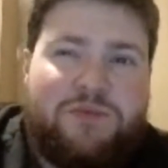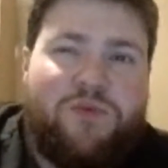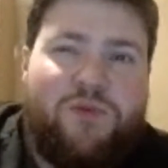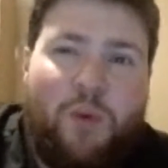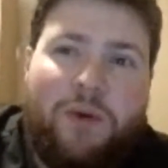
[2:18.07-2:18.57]
was
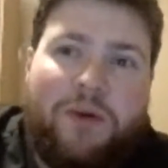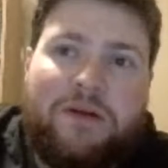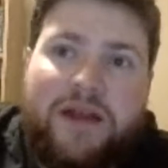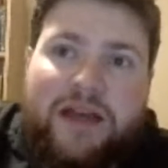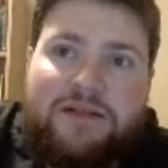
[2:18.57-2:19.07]

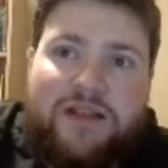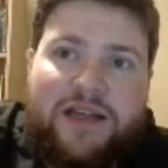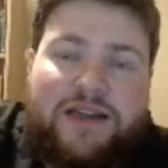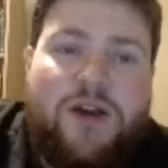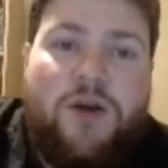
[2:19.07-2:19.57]
before
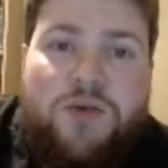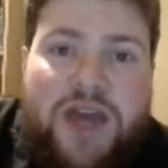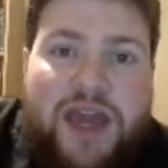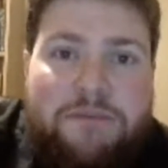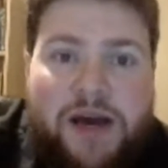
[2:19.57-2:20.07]
Who
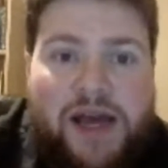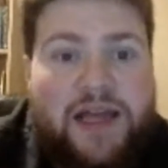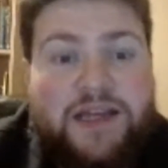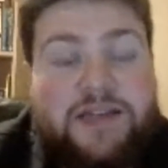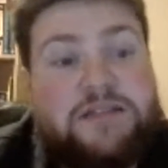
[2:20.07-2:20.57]
came
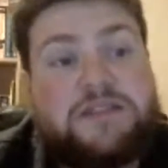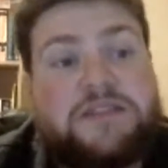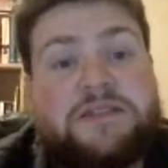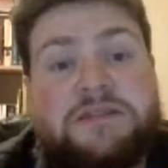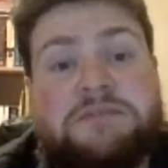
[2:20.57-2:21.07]
back.
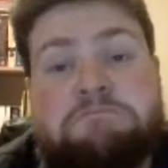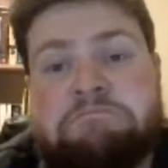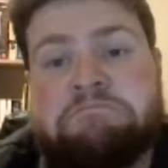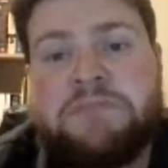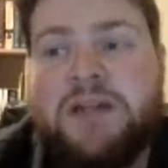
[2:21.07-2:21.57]
So
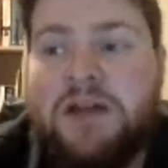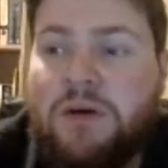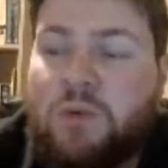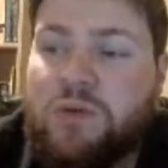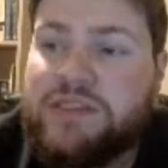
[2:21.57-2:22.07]

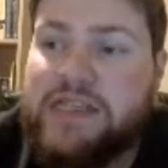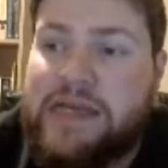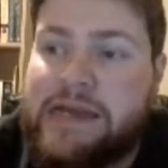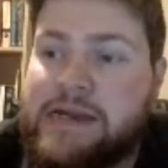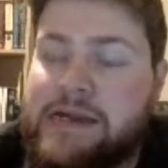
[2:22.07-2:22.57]
we'll
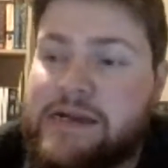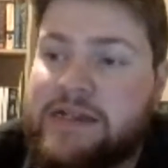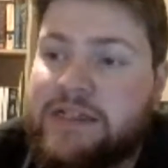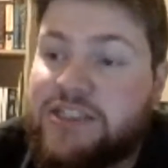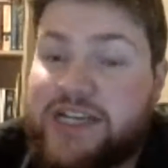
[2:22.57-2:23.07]
see.
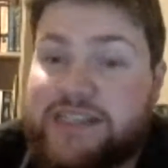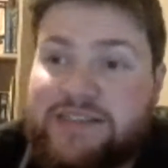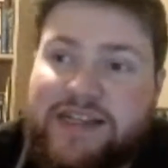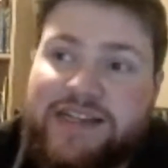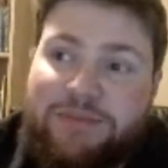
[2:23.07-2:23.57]

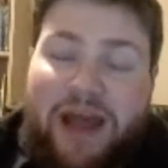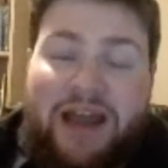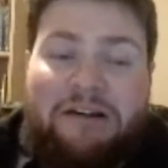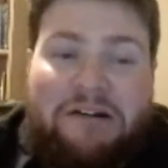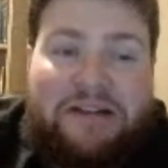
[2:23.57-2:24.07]
Chase is a
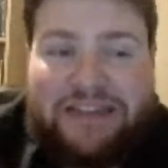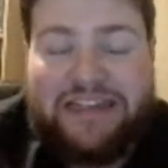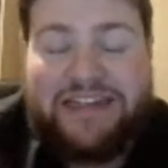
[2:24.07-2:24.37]
banger.